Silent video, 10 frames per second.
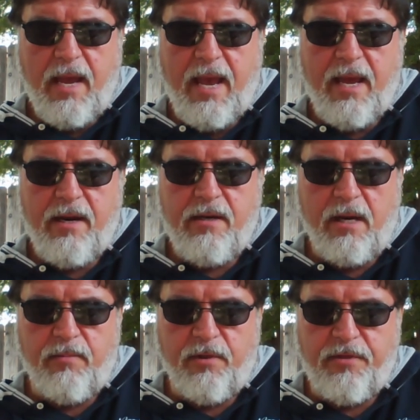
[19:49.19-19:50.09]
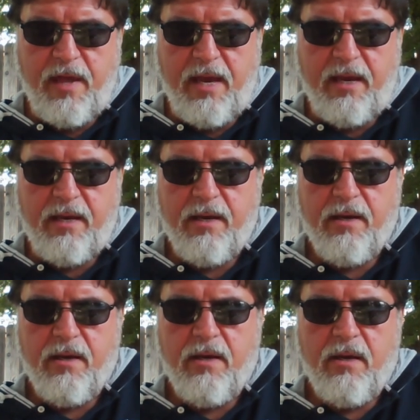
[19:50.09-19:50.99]
And doublethink,
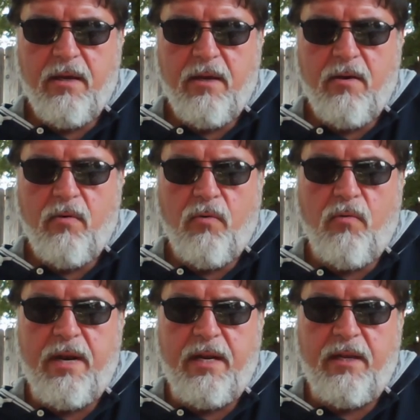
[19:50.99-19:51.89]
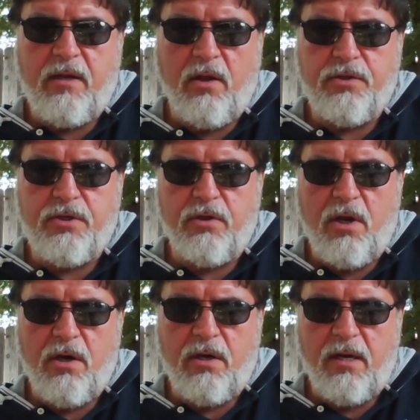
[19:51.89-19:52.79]
when in the culture
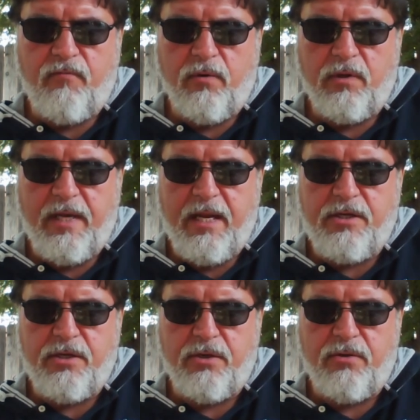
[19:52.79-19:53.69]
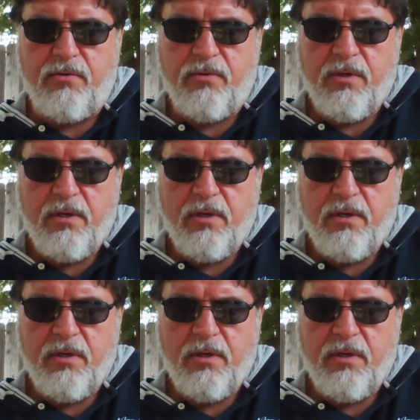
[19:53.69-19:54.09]
long enough, will lead to